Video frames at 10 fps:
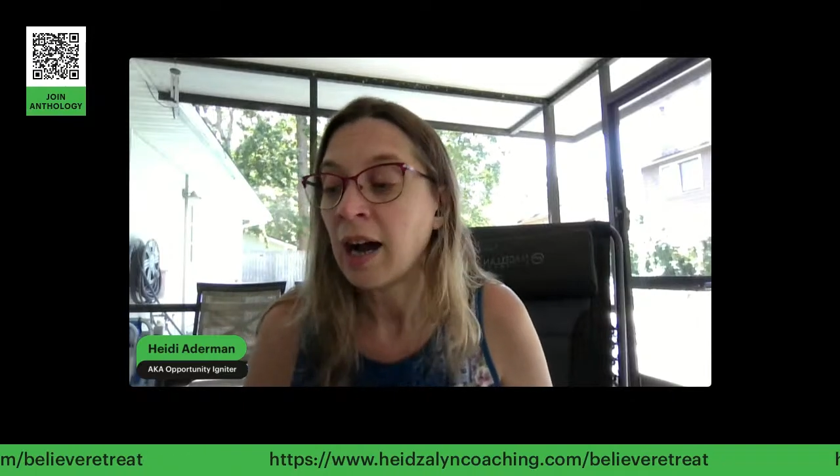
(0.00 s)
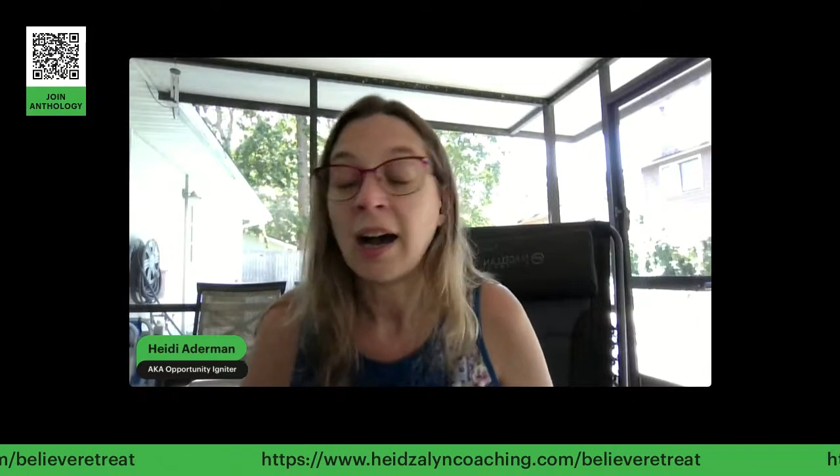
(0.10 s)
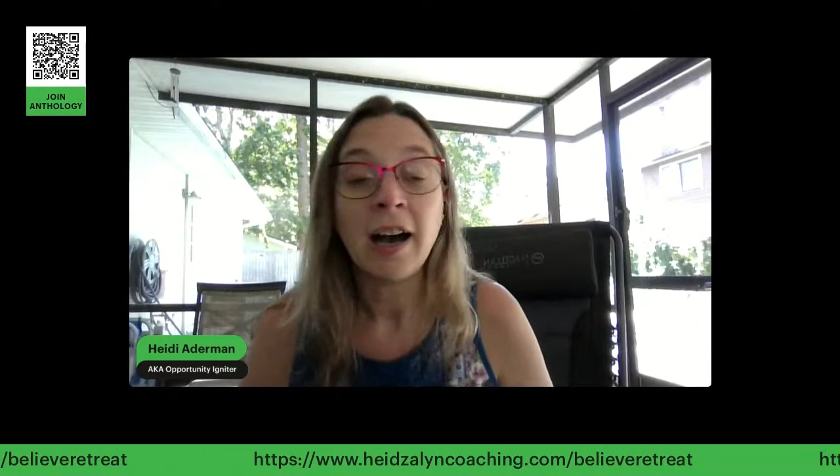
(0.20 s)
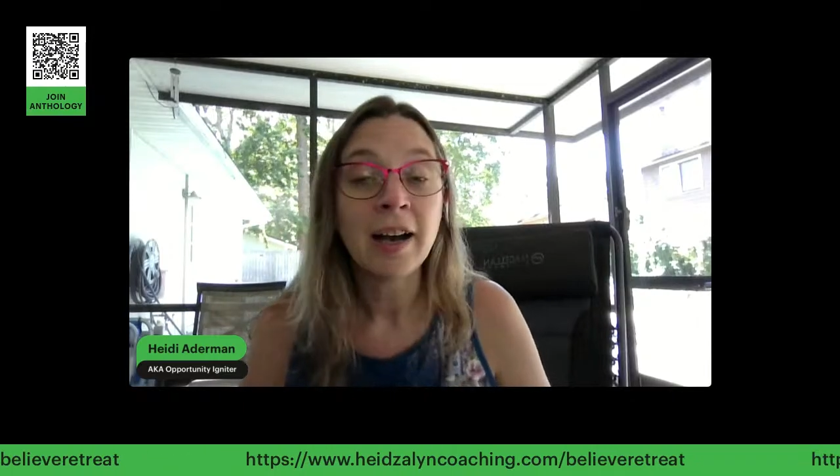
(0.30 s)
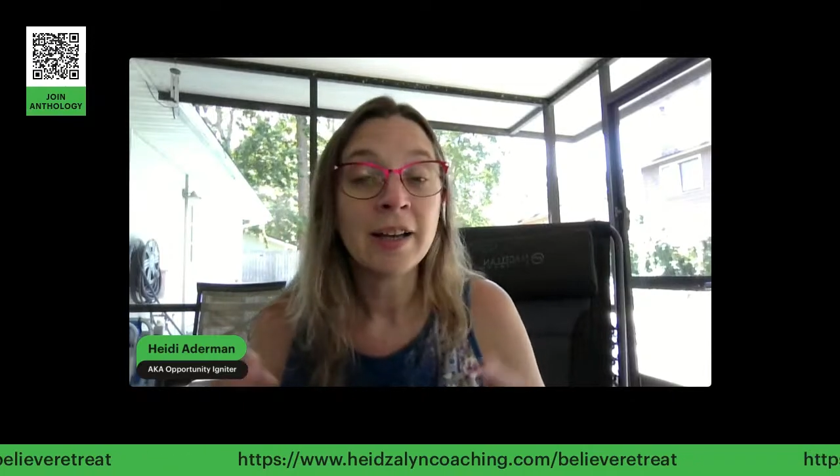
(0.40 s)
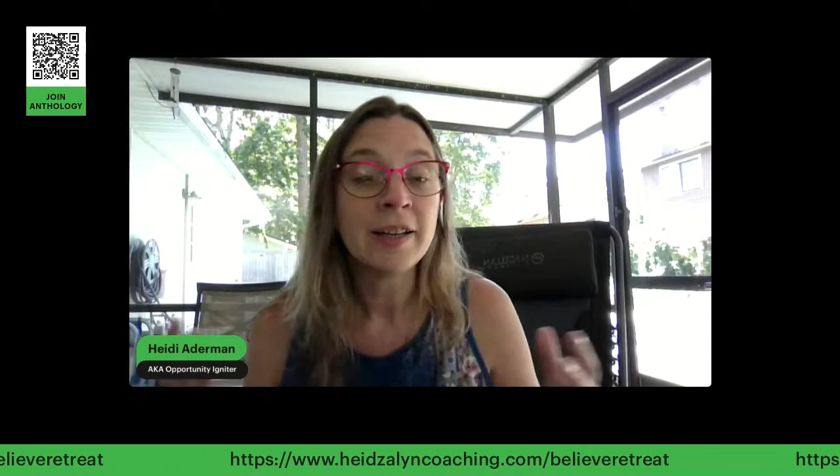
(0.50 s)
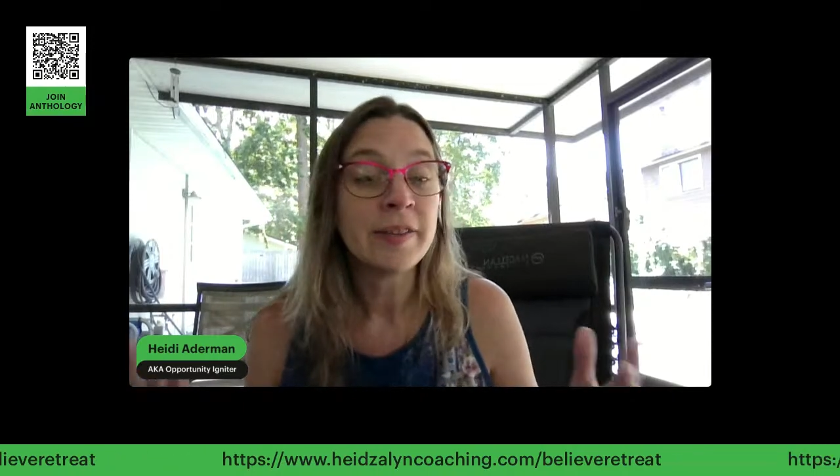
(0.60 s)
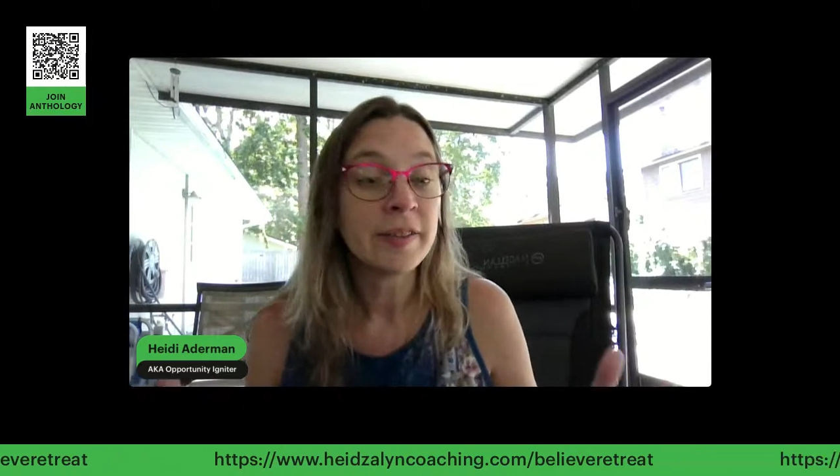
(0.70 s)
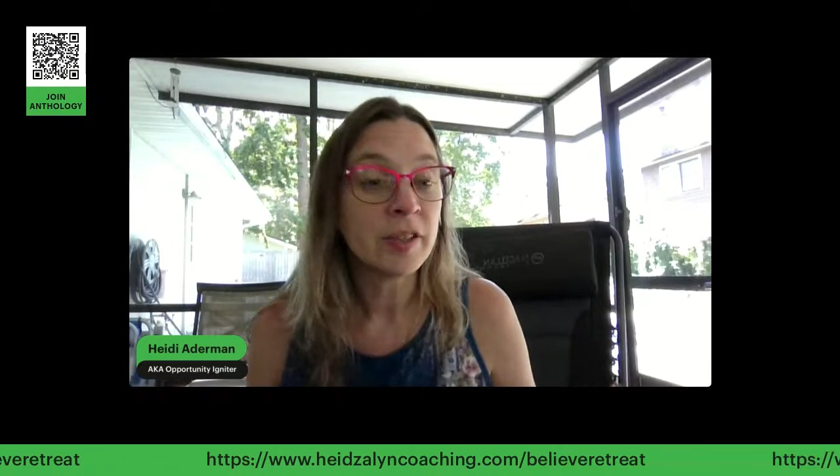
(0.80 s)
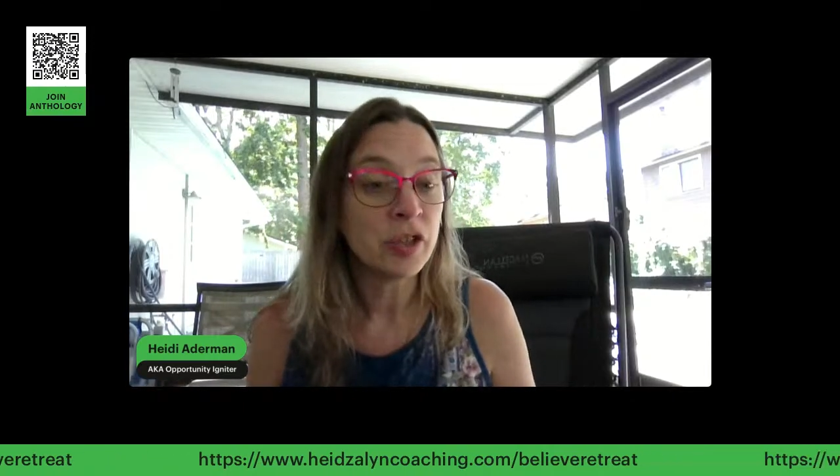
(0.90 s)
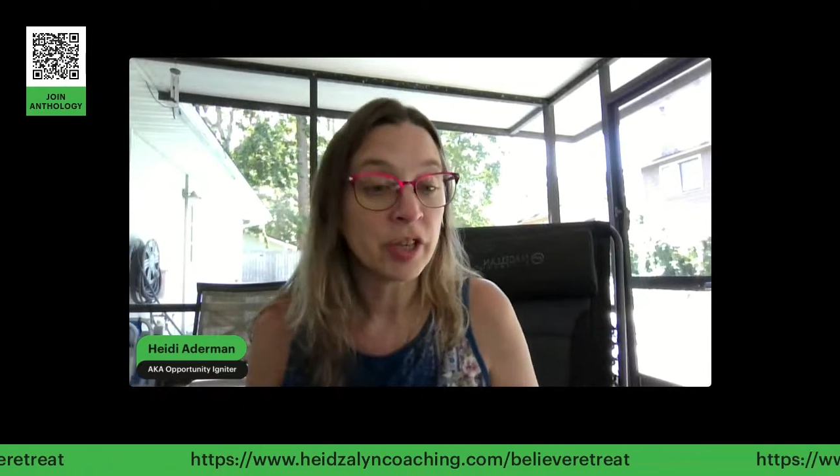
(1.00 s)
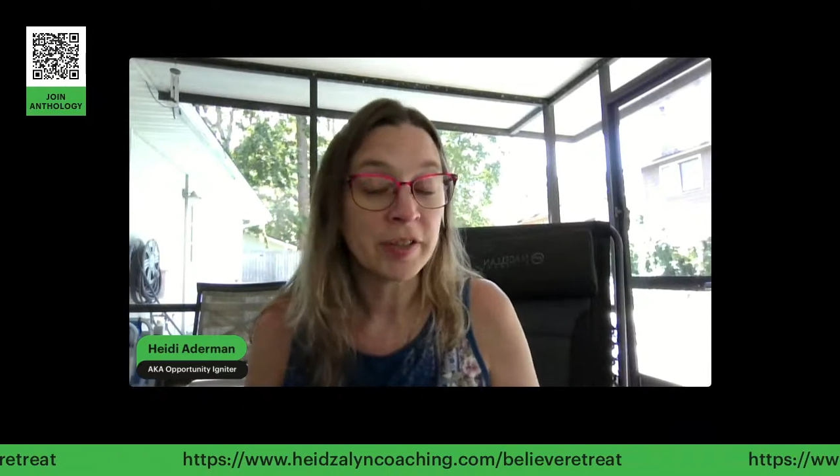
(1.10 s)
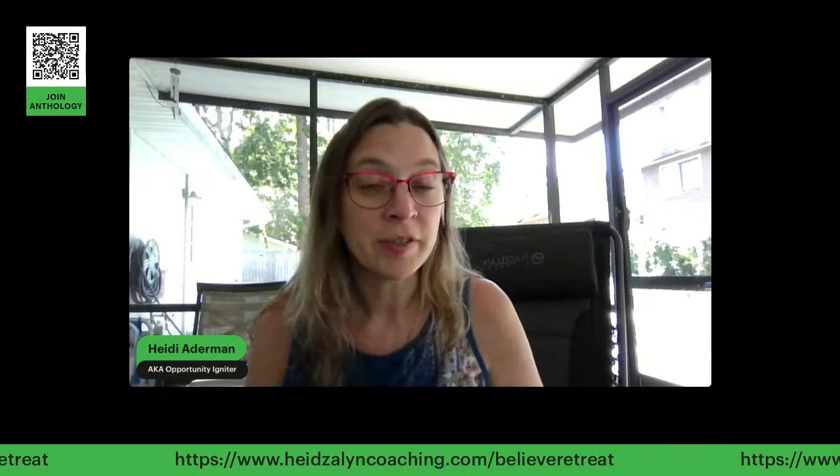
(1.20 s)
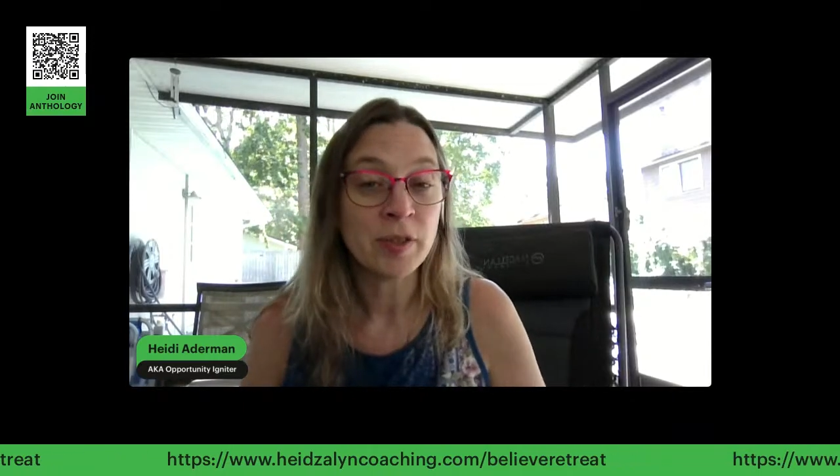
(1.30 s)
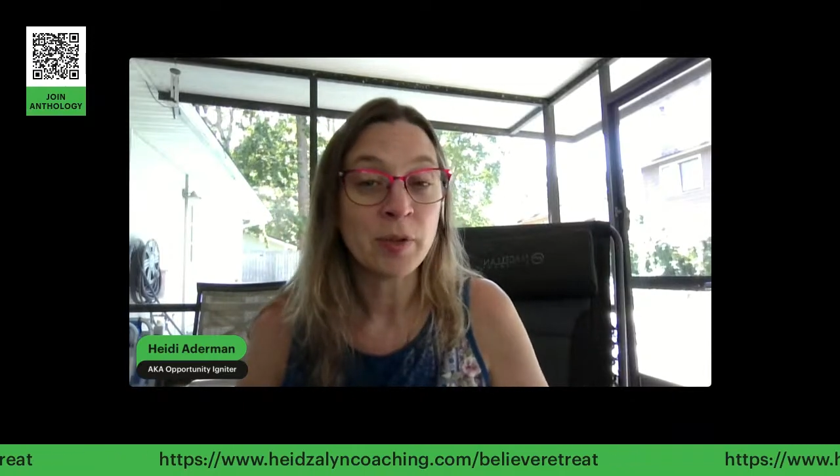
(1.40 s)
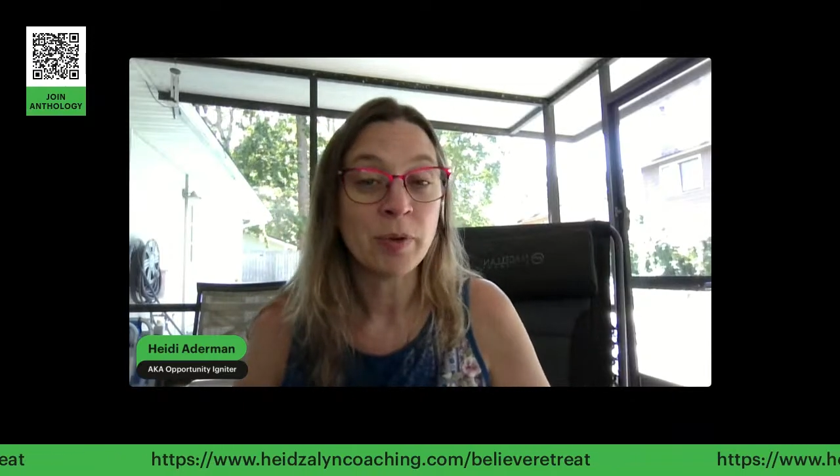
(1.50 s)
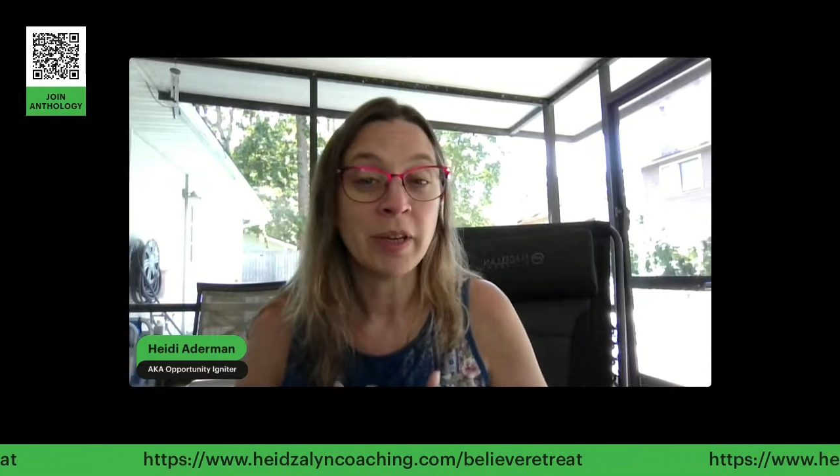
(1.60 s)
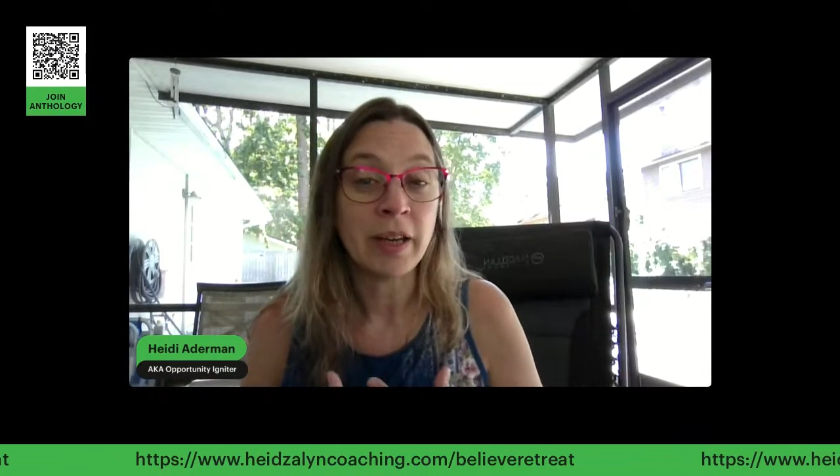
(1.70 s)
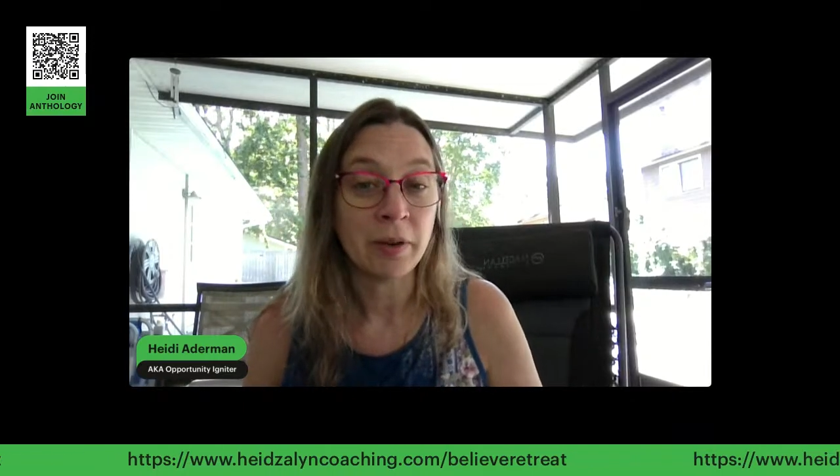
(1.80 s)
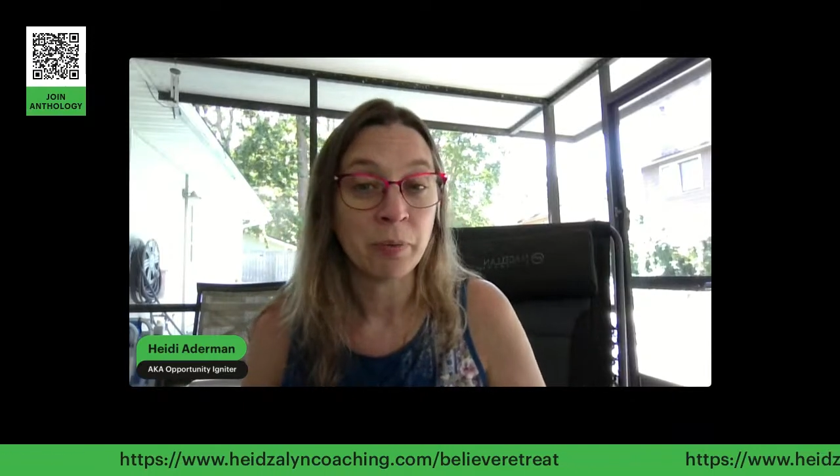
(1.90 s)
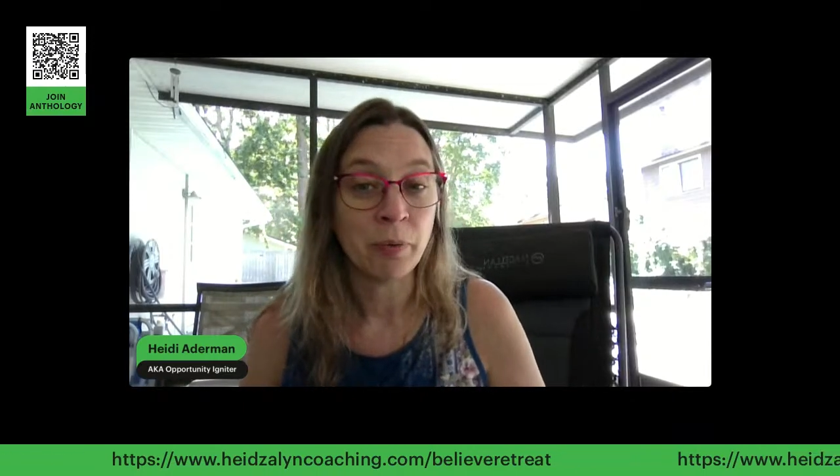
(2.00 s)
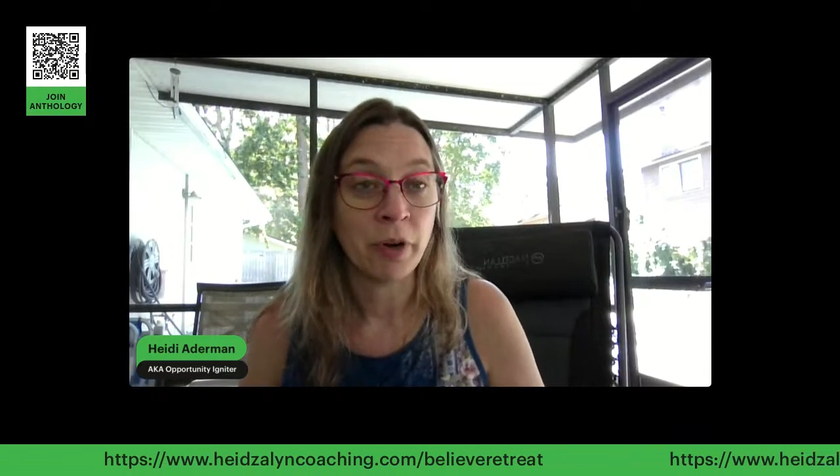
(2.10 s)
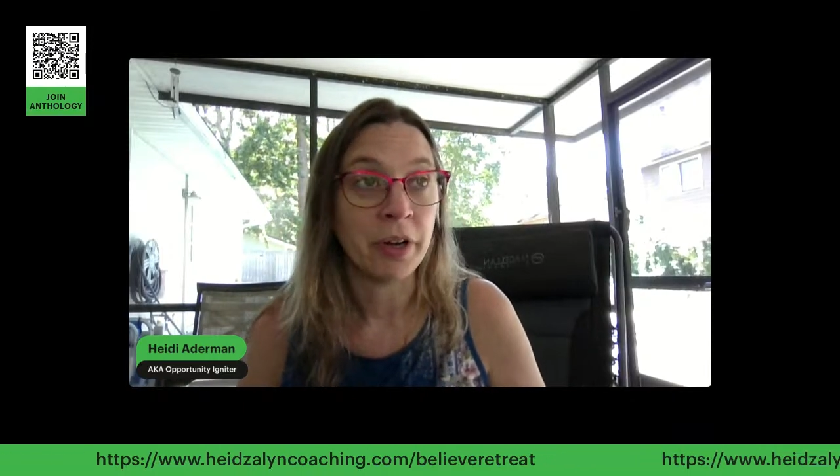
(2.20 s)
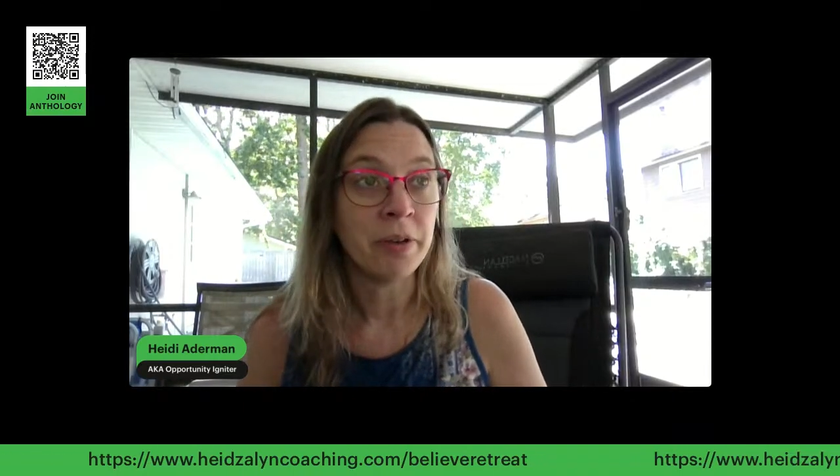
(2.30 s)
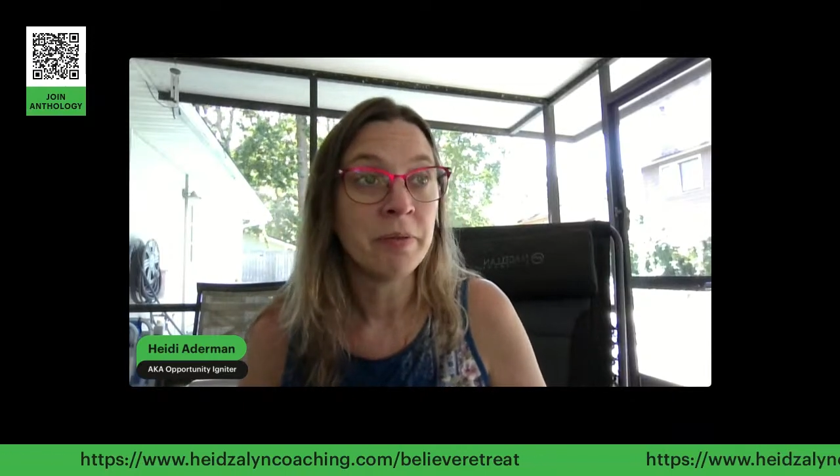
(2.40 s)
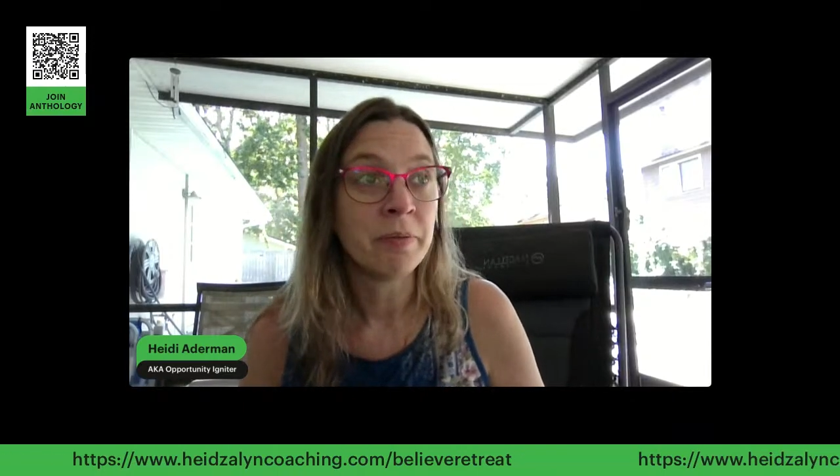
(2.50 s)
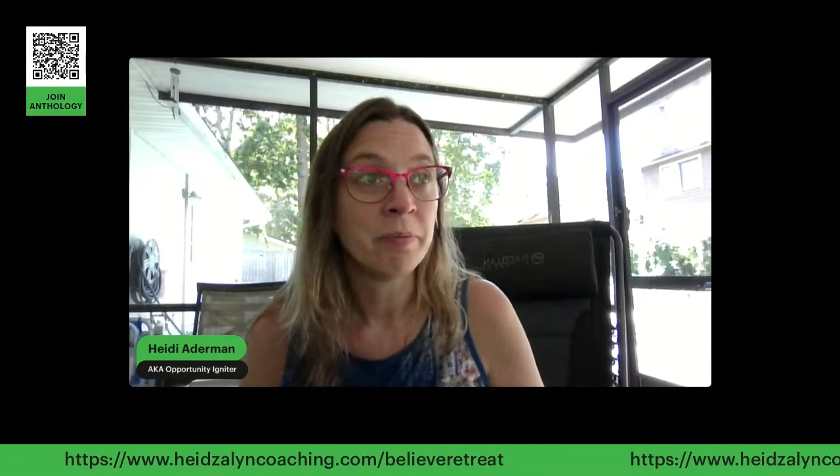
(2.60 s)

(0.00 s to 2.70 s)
I suggest you get one,